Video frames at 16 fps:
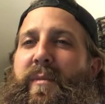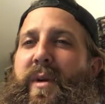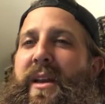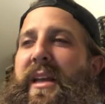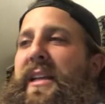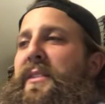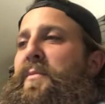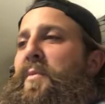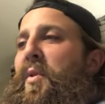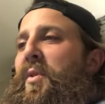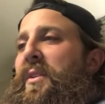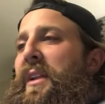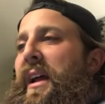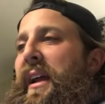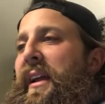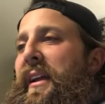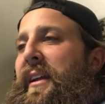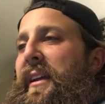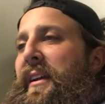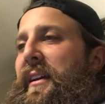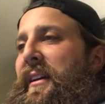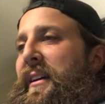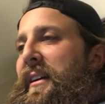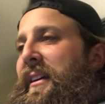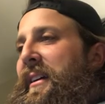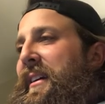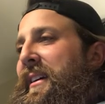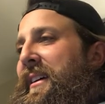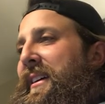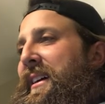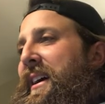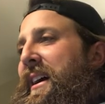but he's more like,
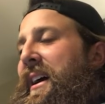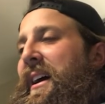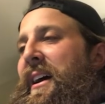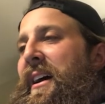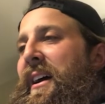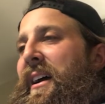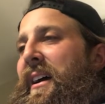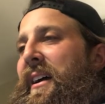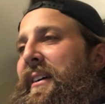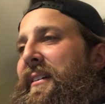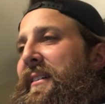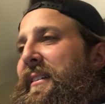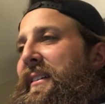the